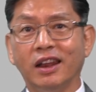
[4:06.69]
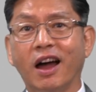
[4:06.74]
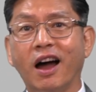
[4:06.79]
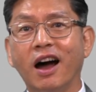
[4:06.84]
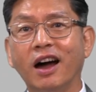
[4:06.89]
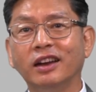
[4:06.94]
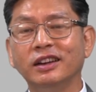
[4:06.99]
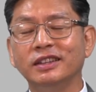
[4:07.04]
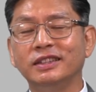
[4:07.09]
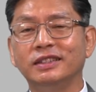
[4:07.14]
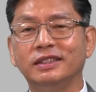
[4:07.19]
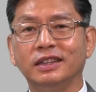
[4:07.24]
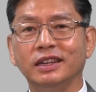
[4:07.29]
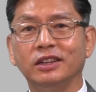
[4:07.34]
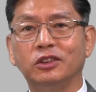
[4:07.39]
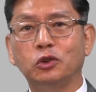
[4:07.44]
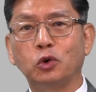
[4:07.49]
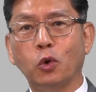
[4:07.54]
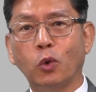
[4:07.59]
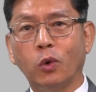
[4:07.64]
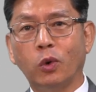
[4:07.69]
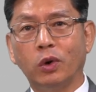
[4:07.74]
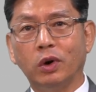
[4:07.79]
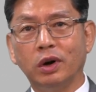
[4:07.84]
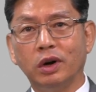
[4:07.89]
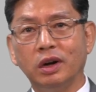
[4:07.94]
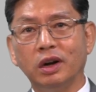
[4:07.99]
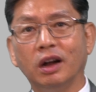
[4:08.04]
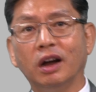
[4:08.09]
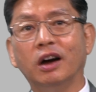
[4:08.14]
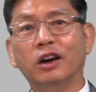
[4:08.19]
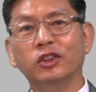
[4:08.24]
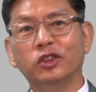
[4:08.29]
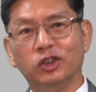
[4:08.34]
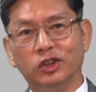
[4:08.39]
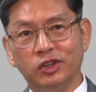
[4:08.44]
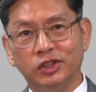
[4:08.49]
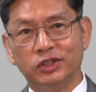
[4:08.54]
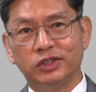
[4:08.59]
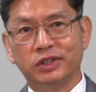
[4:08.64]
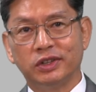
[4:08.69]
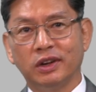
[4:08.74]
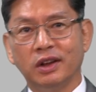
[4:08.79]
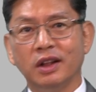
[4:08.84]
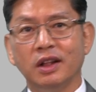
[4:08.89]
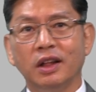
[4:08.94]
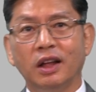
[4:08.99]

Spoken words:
honesty toward others.